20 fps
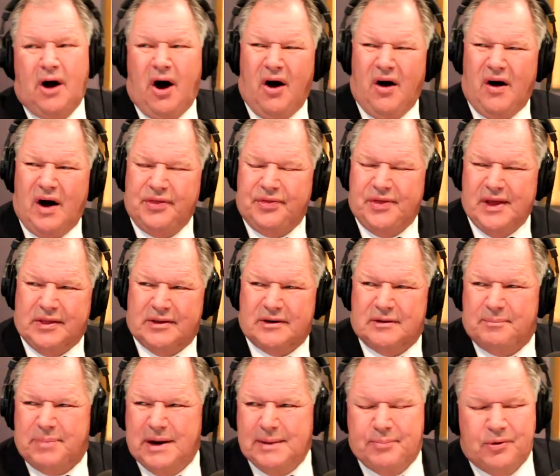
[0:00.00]
I think there are
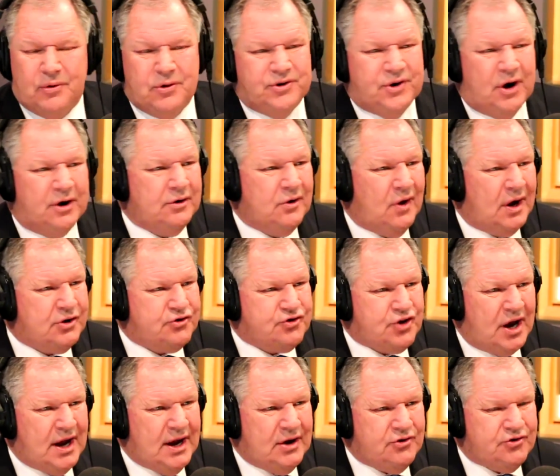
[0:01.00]
people who don't like
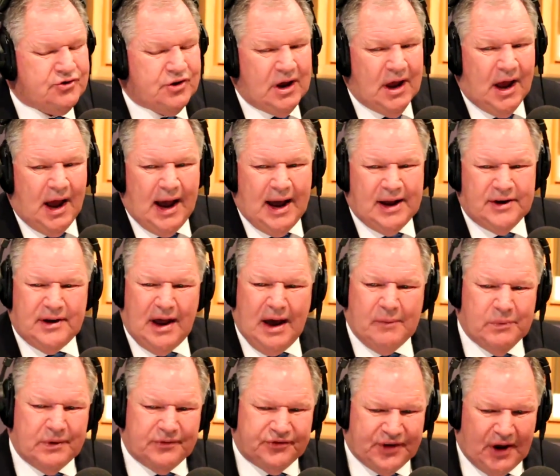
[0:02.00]
change, and
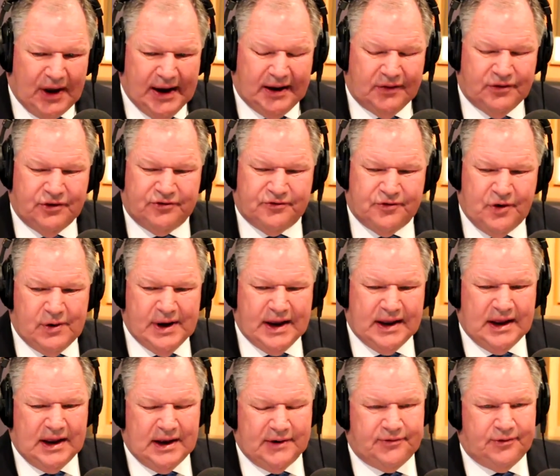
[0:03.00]
we've taken this very
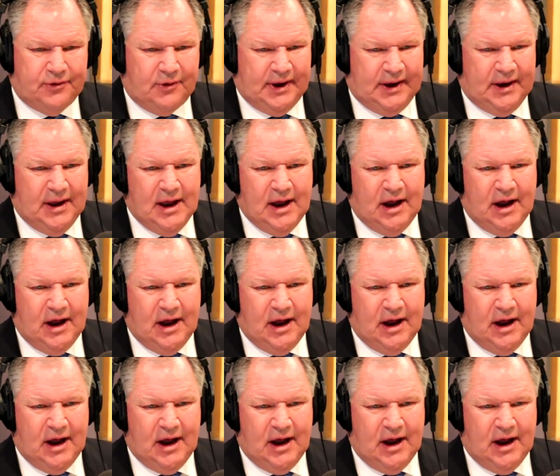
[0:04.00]
carefully.